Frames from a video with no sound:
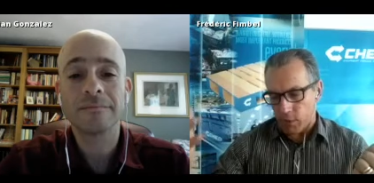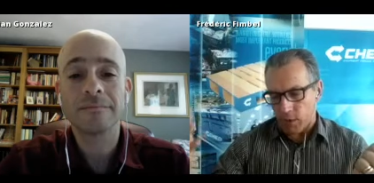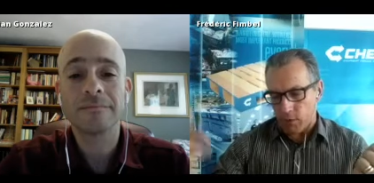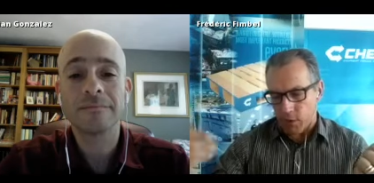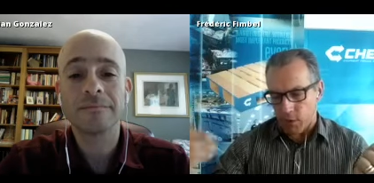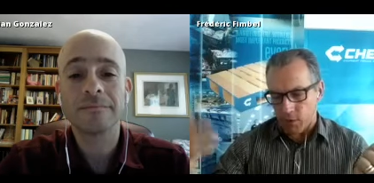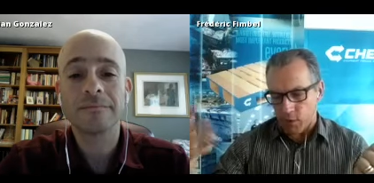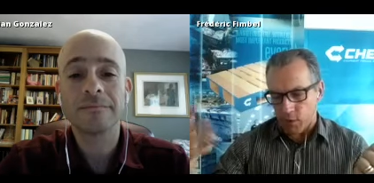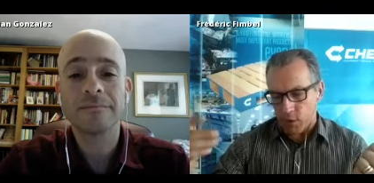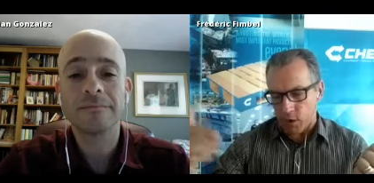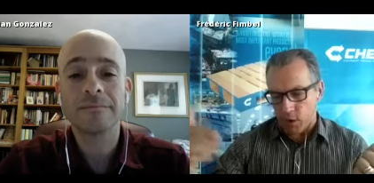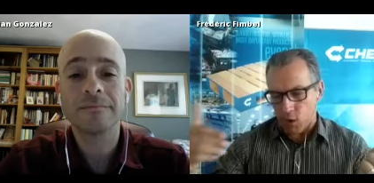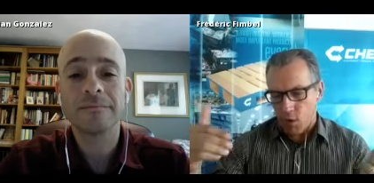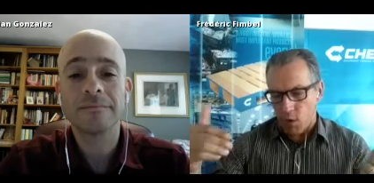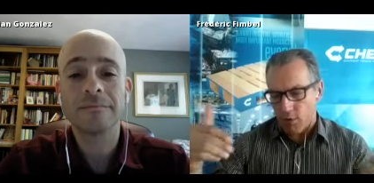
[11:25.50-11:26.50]
Speaker 1: different money.
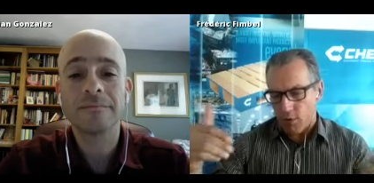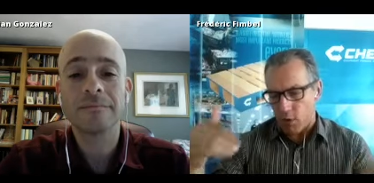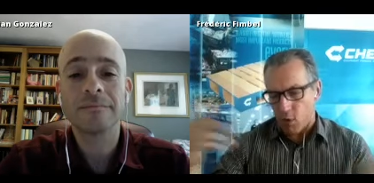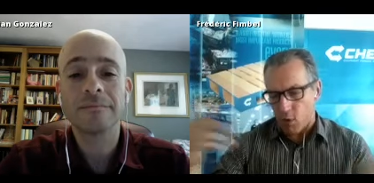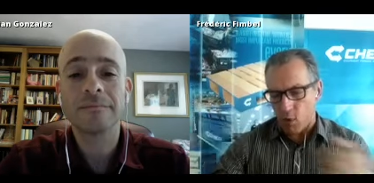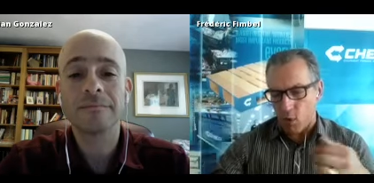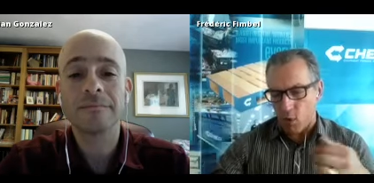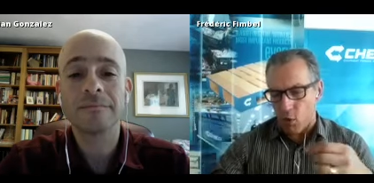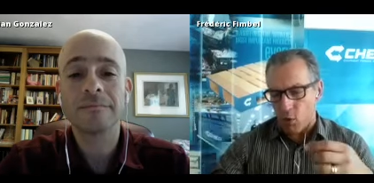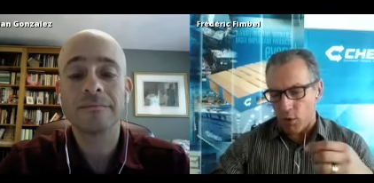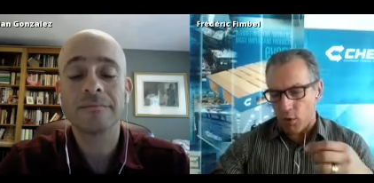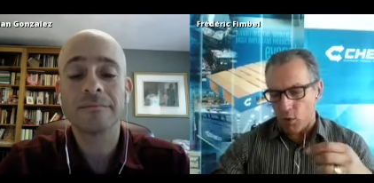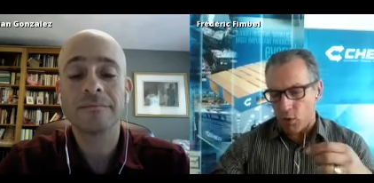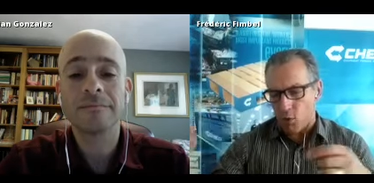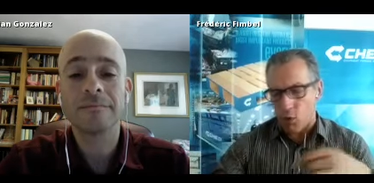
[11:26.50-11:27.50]
You have the
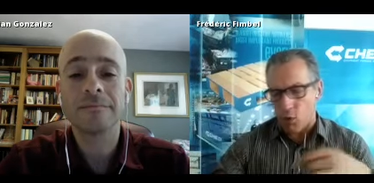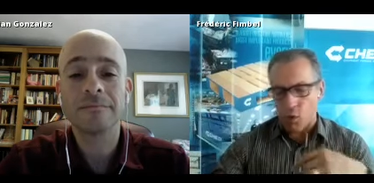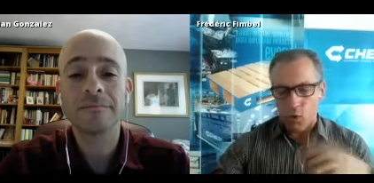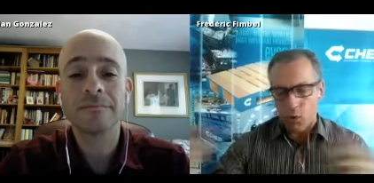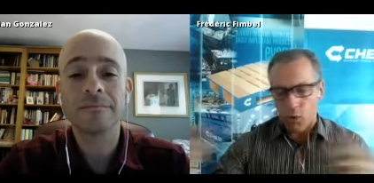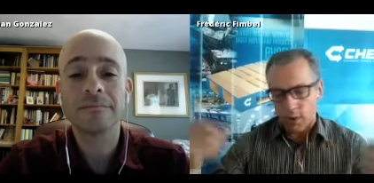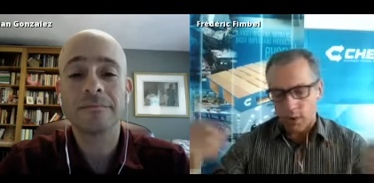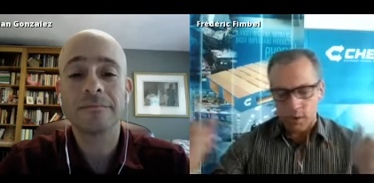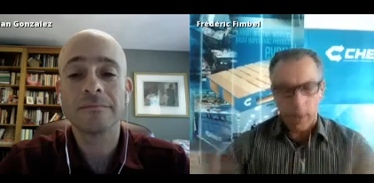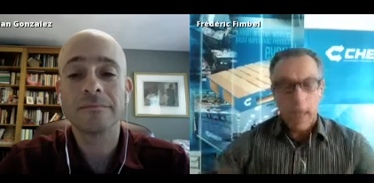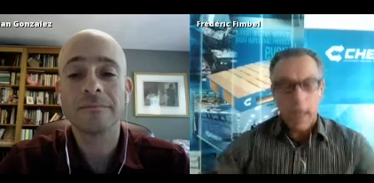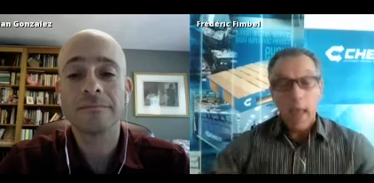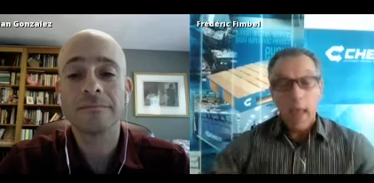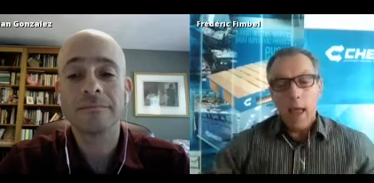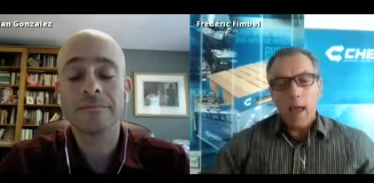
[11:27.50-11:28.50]
euro oh, and so on.
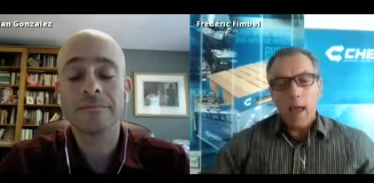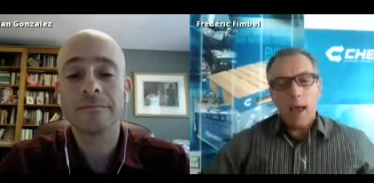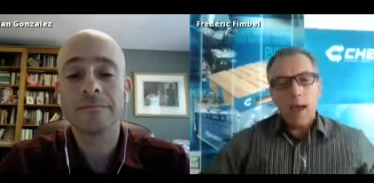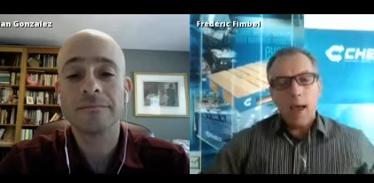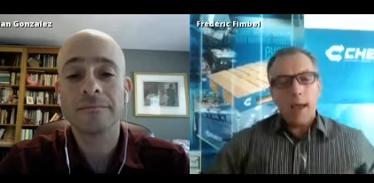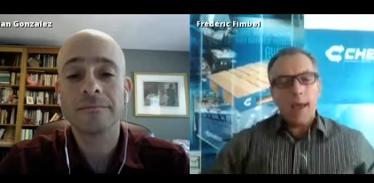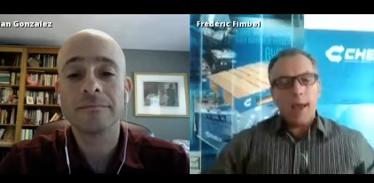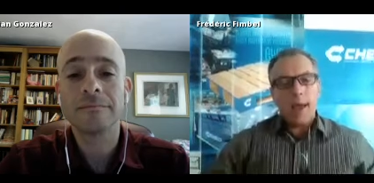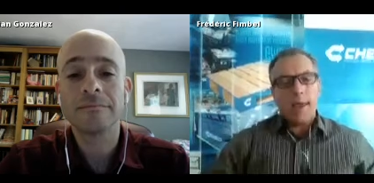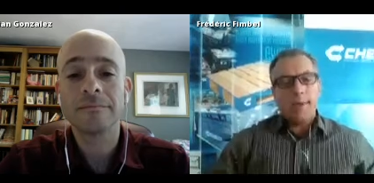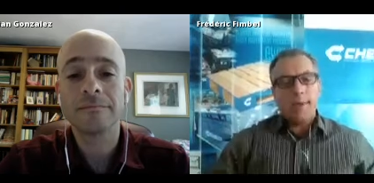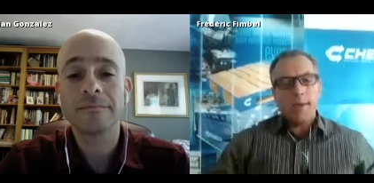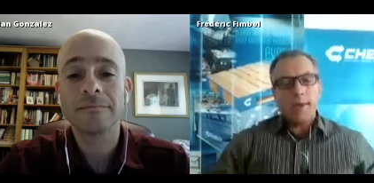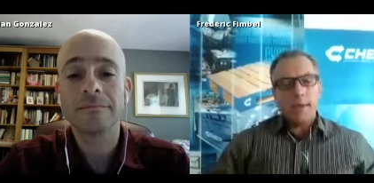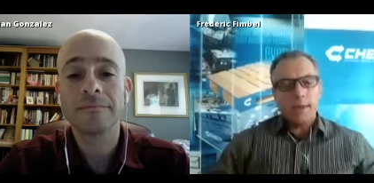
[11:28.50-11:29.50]

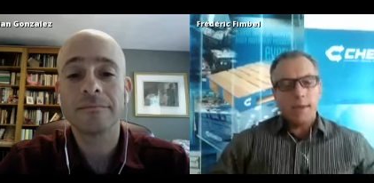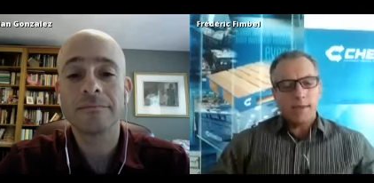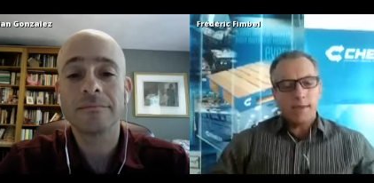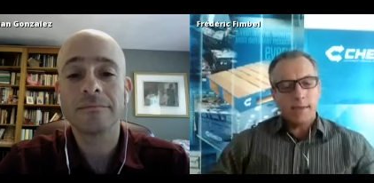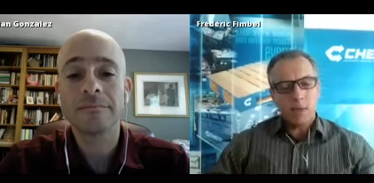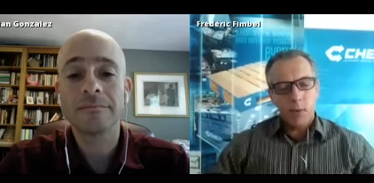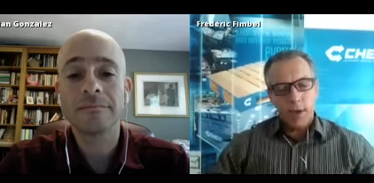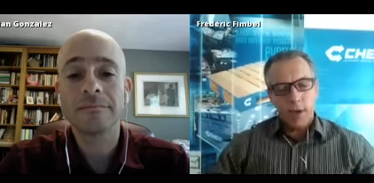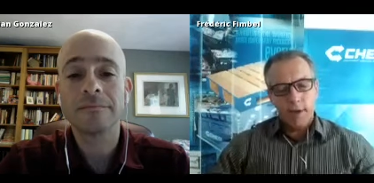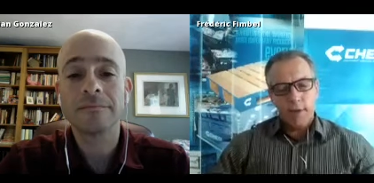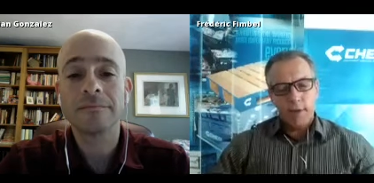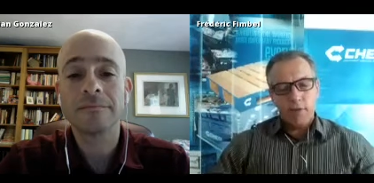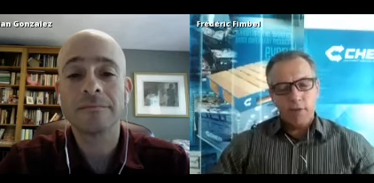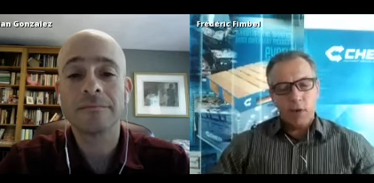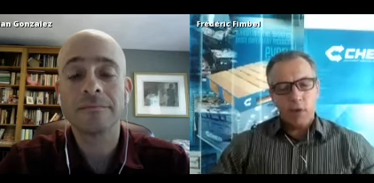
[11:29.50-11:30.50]
and it's really
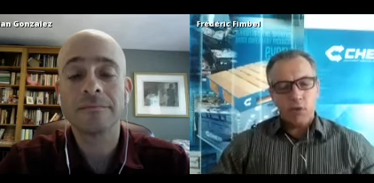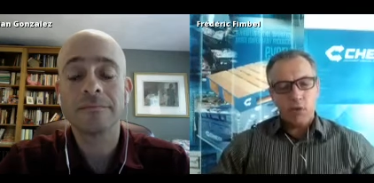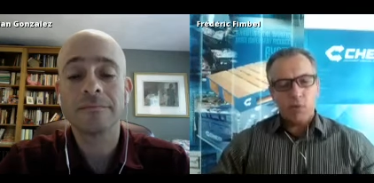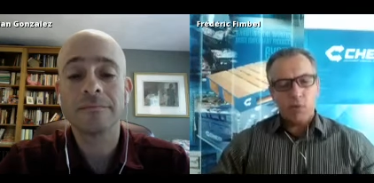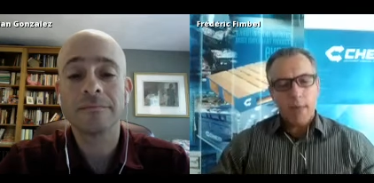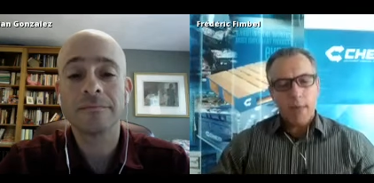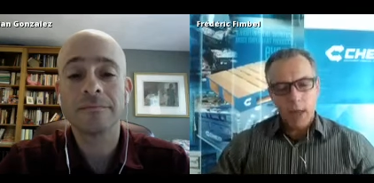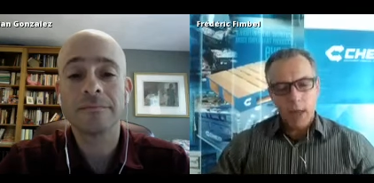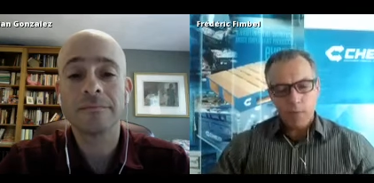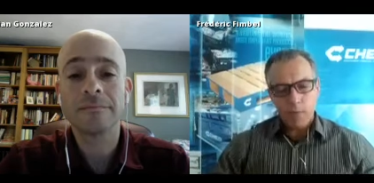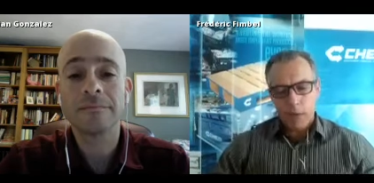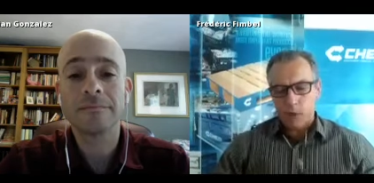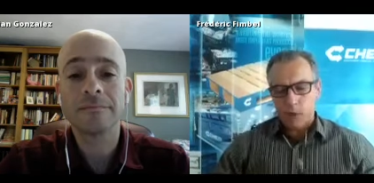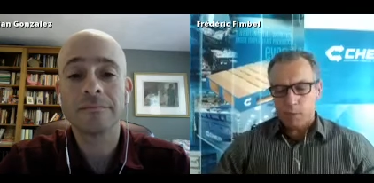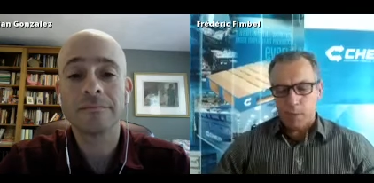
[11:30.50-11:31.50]
difficult to manage
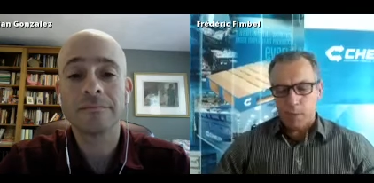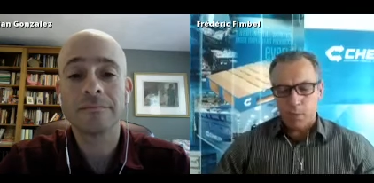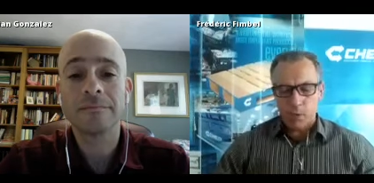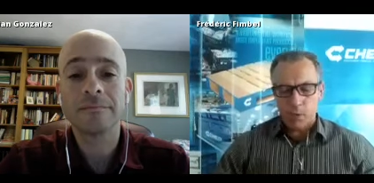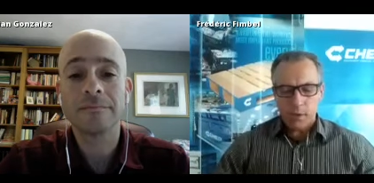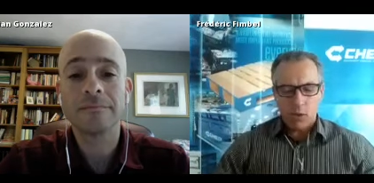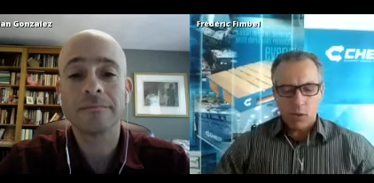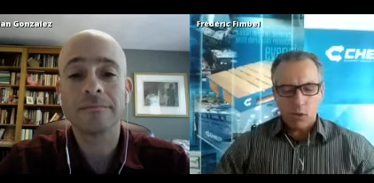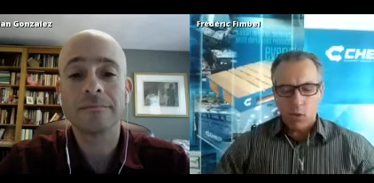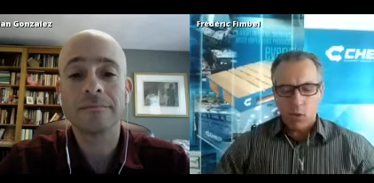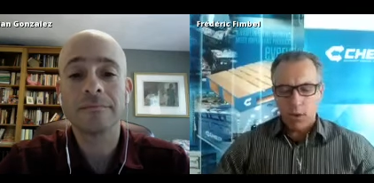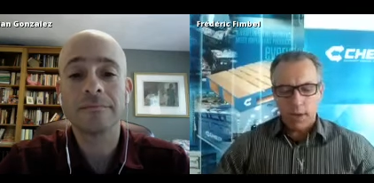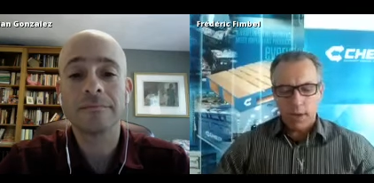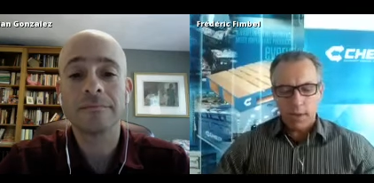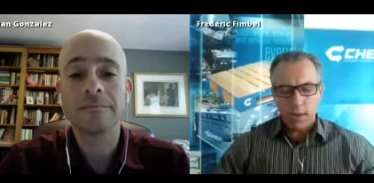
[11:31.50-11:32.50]
because people is not
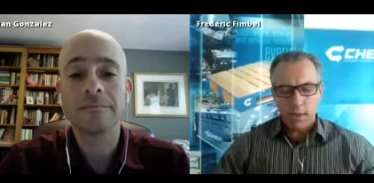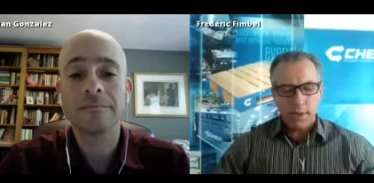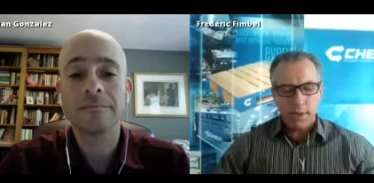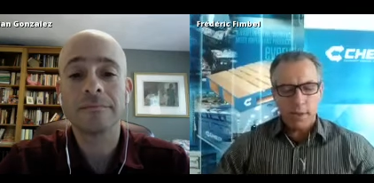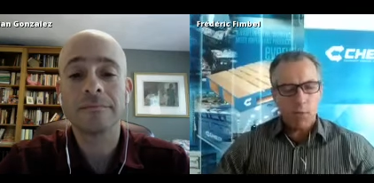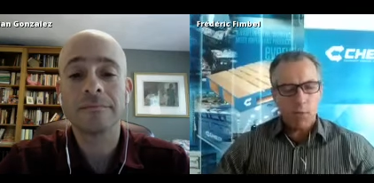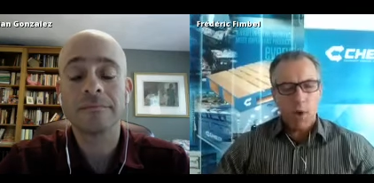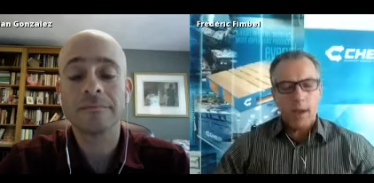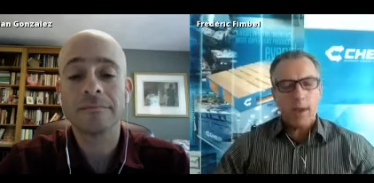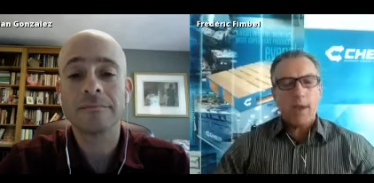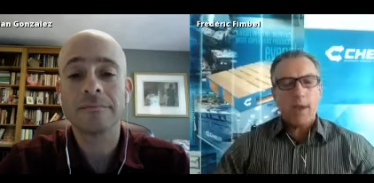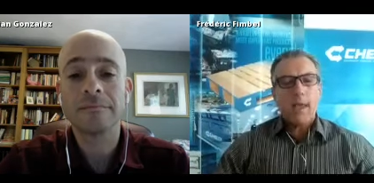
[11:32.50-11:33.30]
working in the same way.